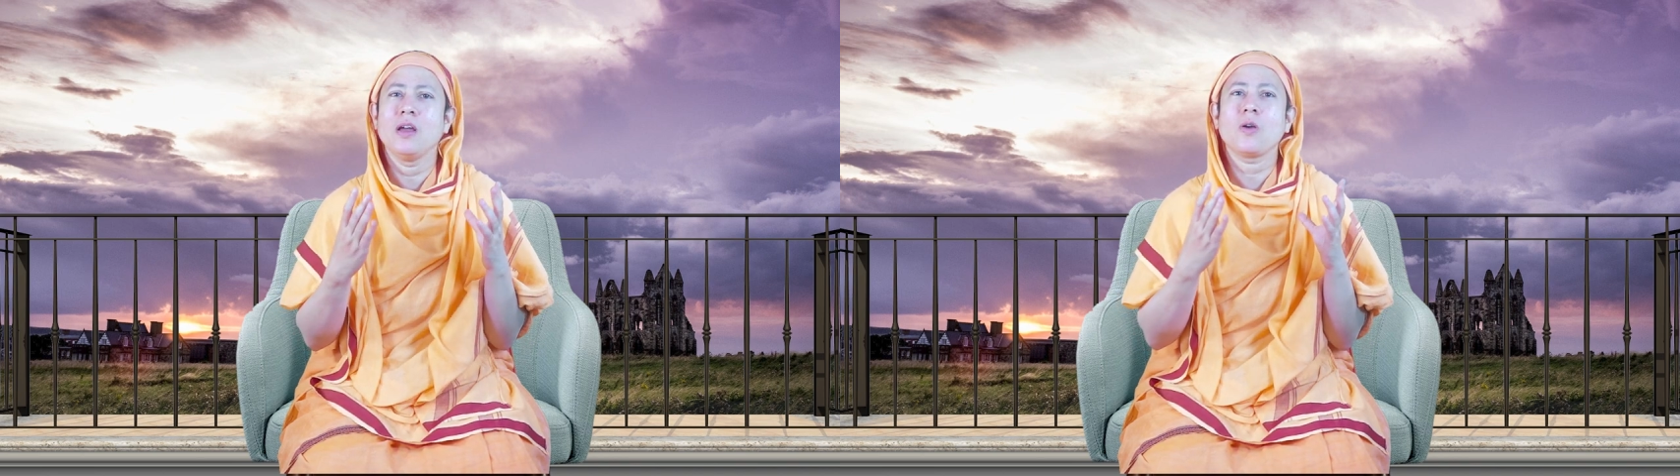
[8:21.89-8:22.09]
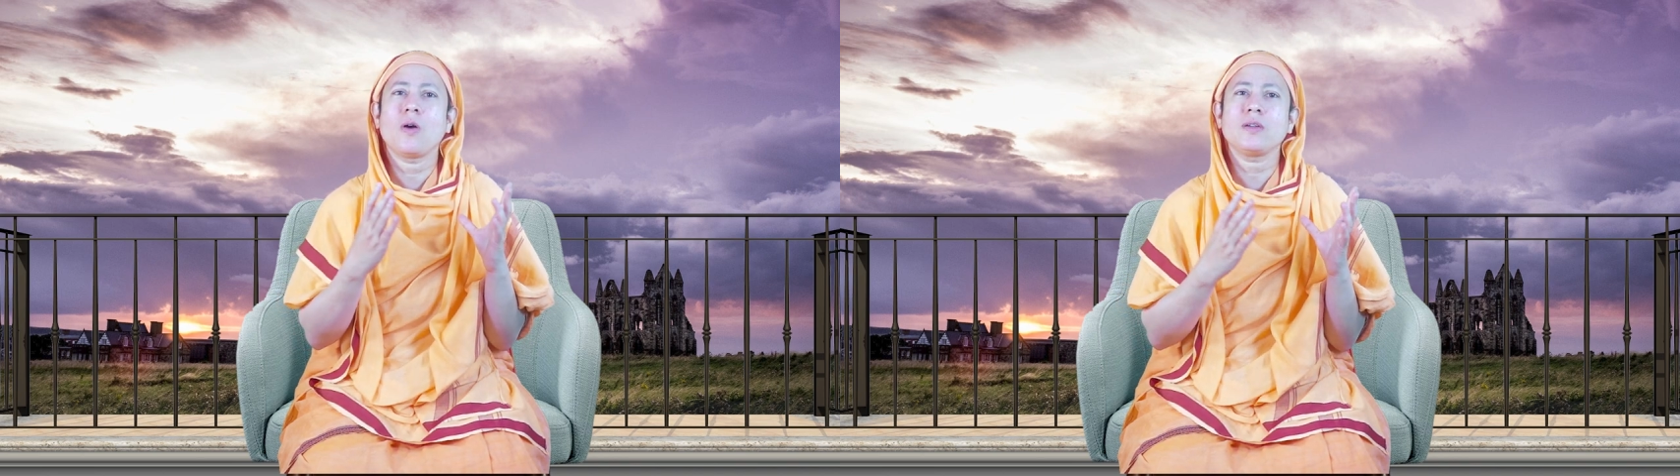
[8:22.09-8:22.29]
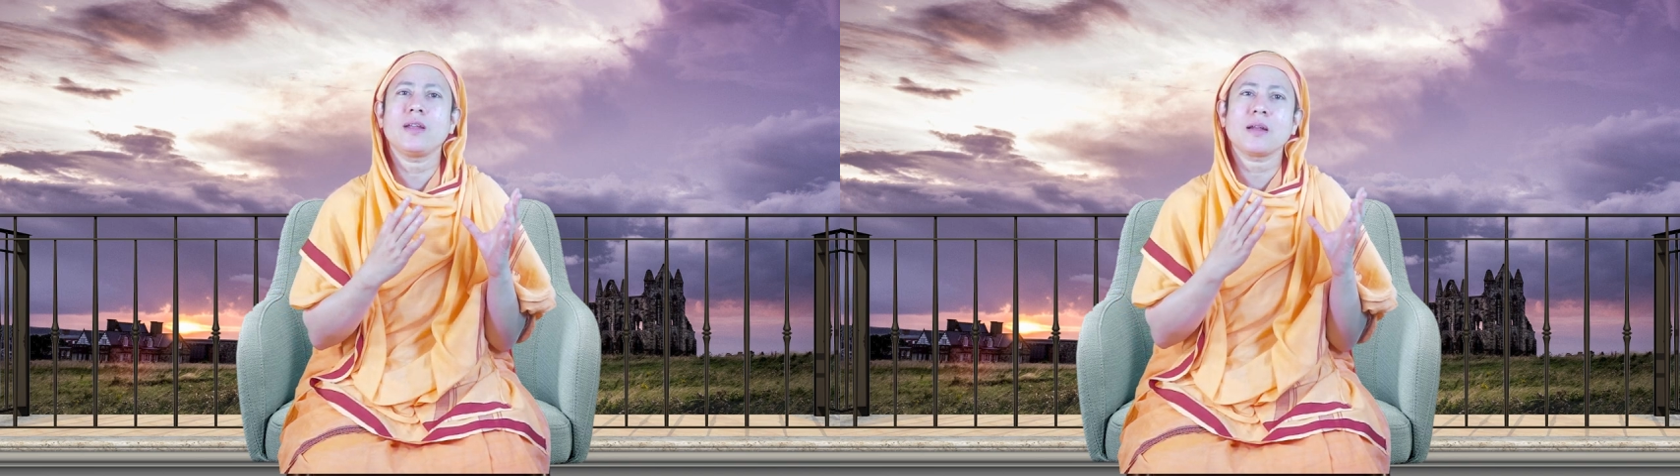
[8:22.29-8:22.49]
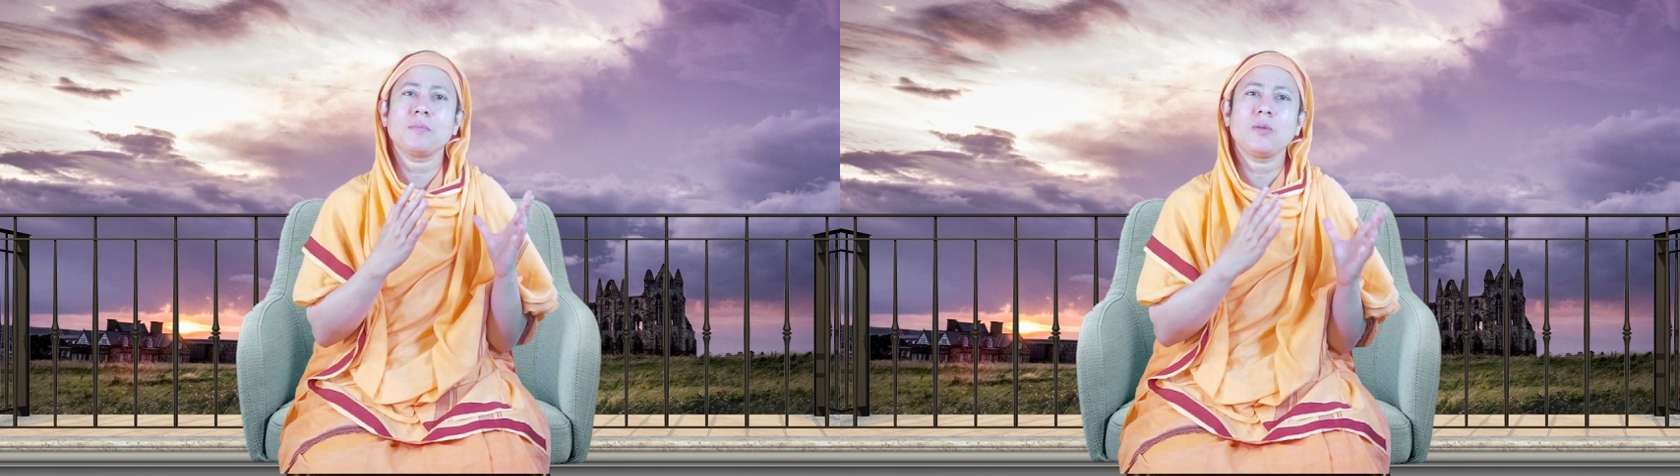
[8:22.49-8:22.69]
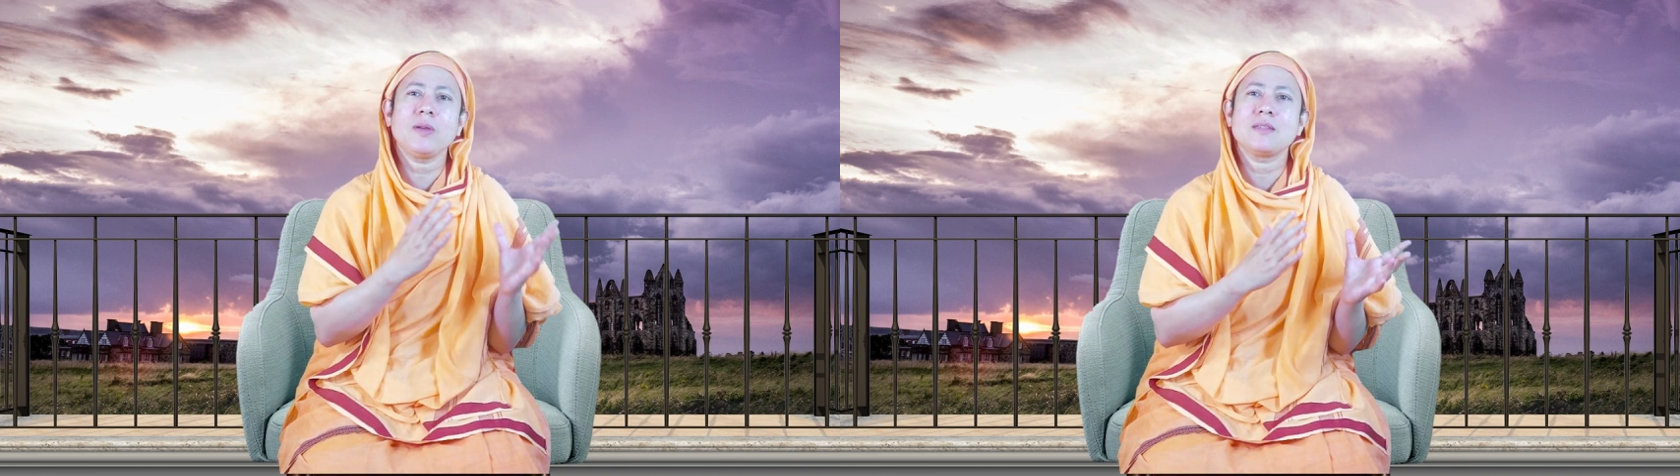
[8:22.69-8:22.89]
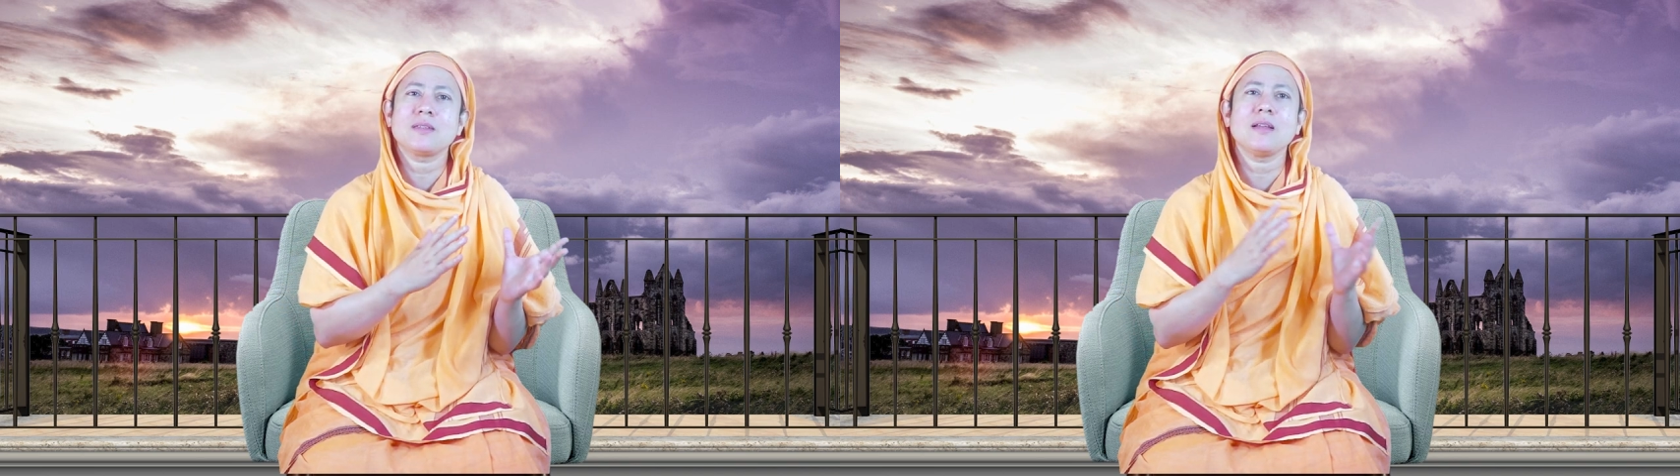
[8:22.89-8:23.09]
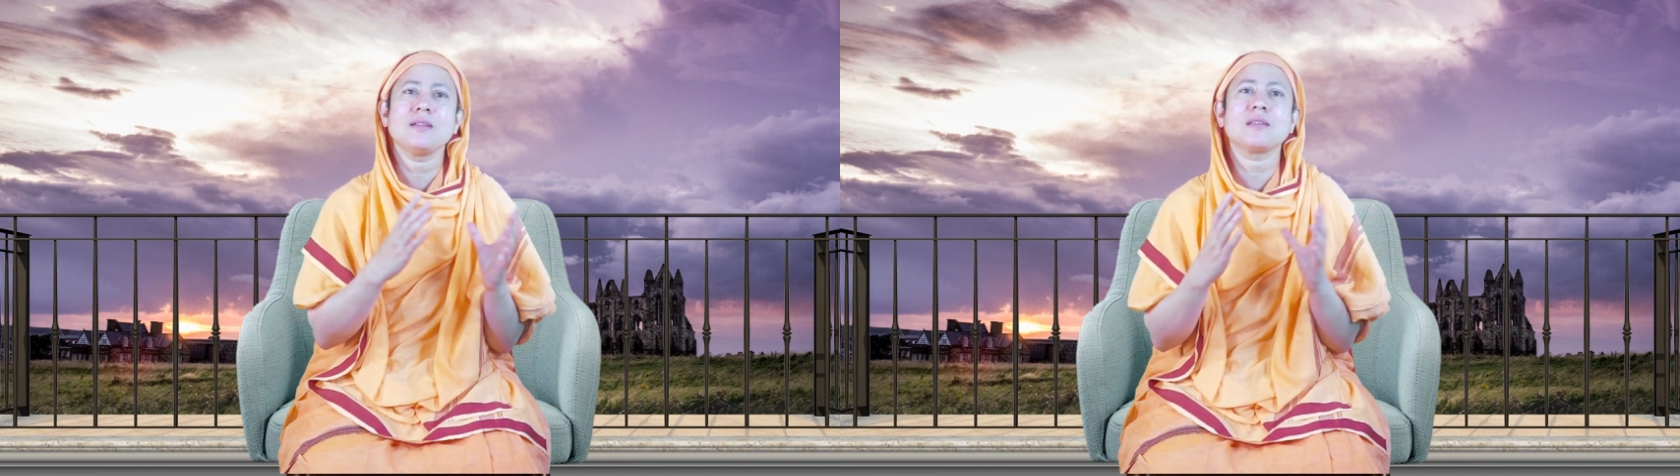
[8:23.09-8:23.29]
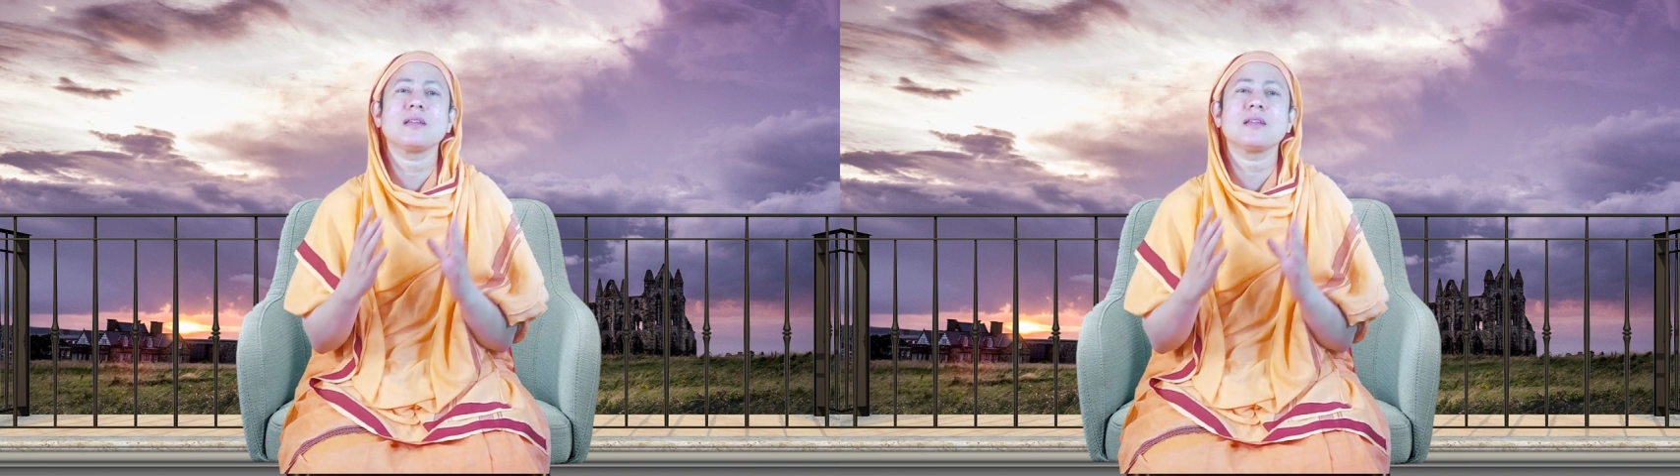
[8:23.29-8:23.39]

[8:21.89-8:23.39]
contact between sense